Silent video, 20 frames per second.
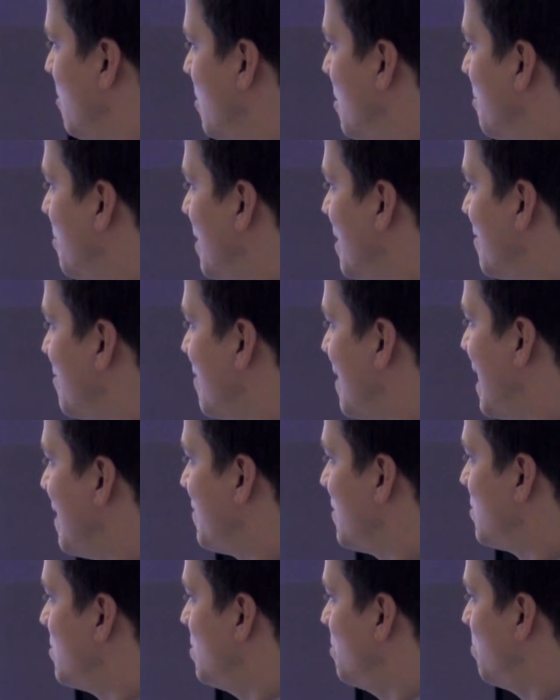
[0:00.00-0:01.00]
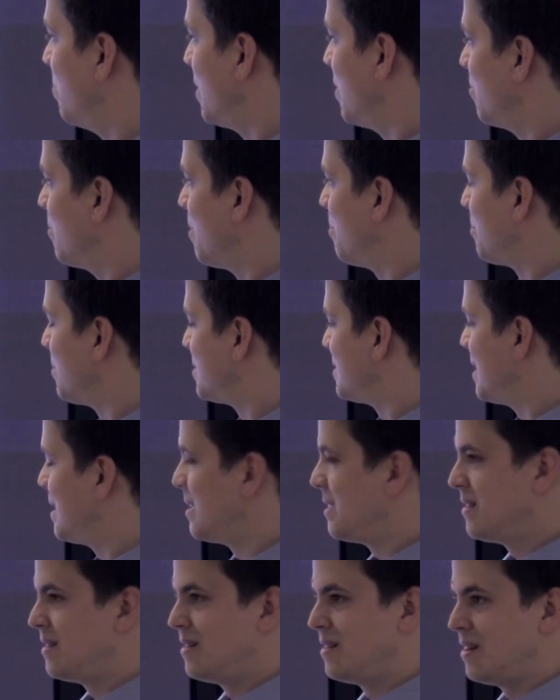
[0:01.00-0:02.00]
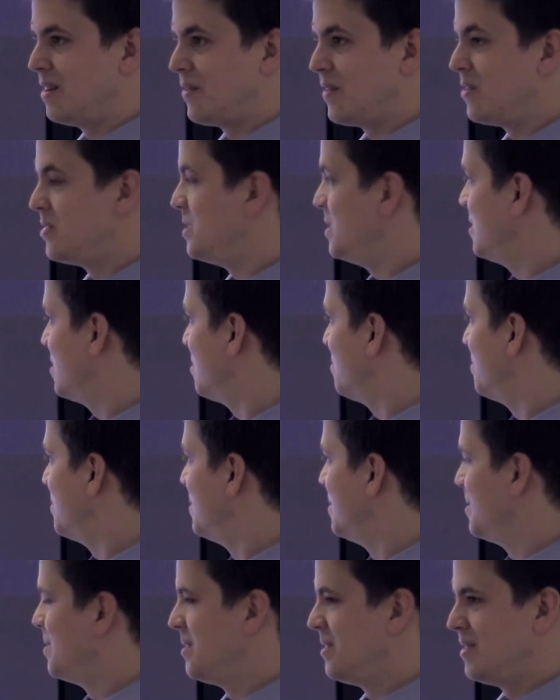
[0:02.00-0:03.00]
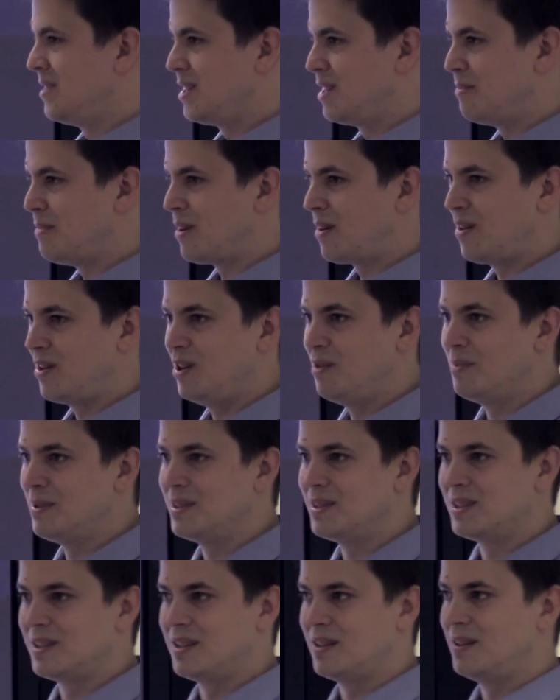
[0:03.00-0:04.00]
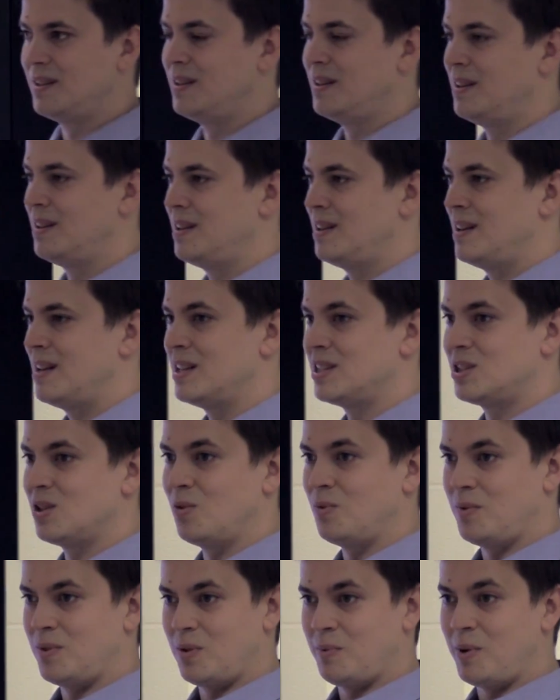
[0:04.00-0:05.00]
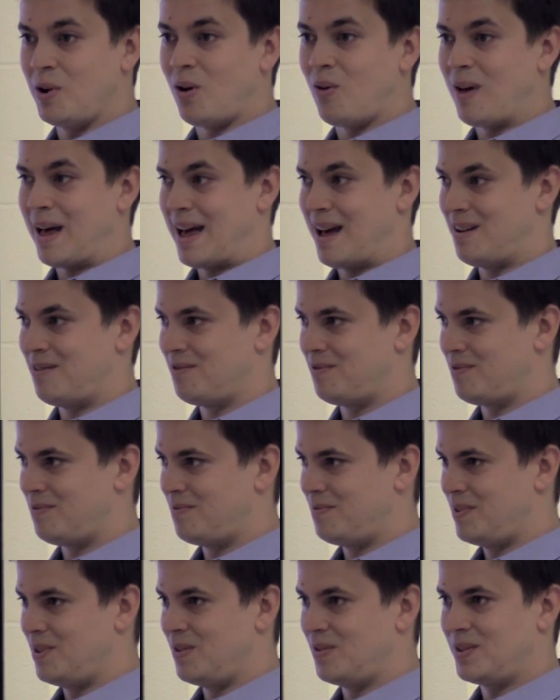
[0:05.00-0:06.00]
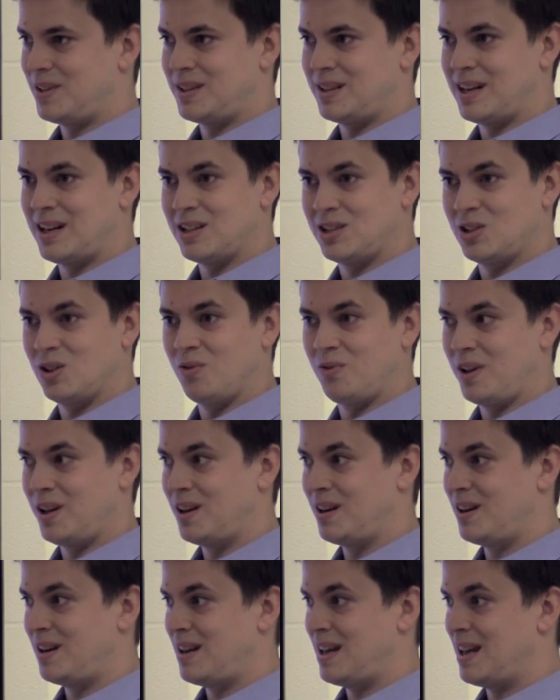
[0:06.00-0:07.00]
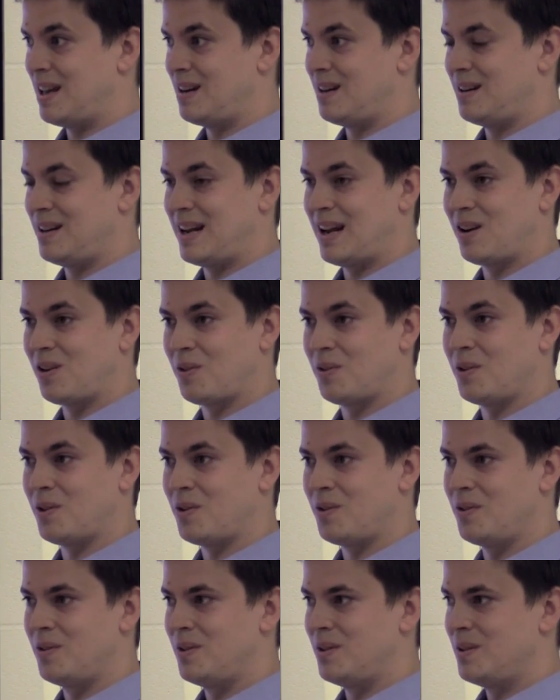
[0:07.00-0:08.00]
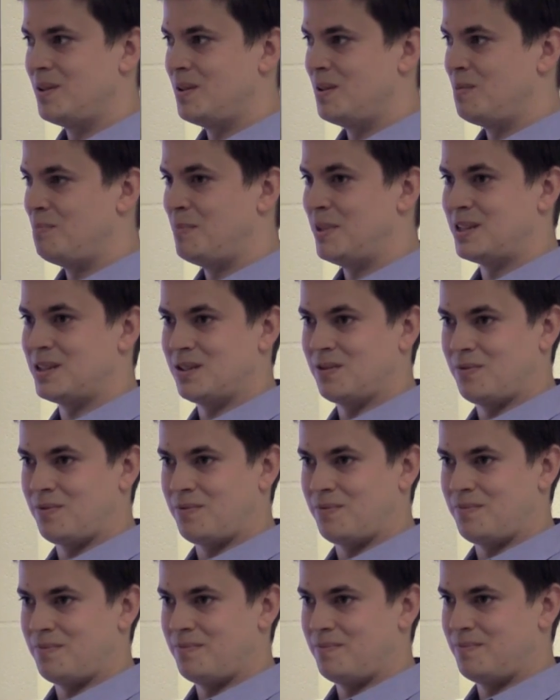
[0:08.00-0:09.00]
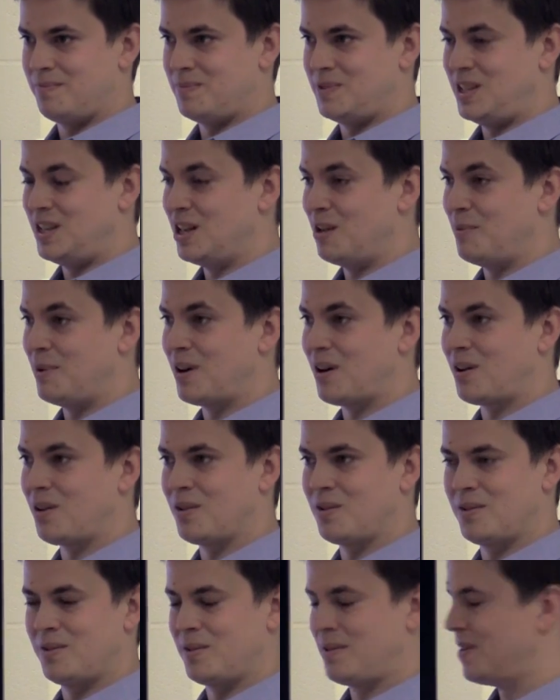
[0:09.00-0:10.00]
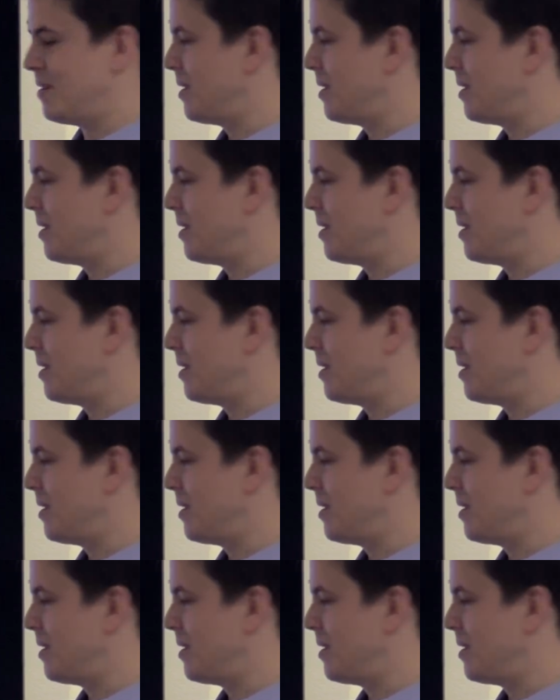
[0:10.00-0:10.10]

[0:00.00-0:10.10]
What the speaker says: 1.5 to 2.1% of their genome to modern humans. And so we all have Denisovian and Neanderthal bits of genome in our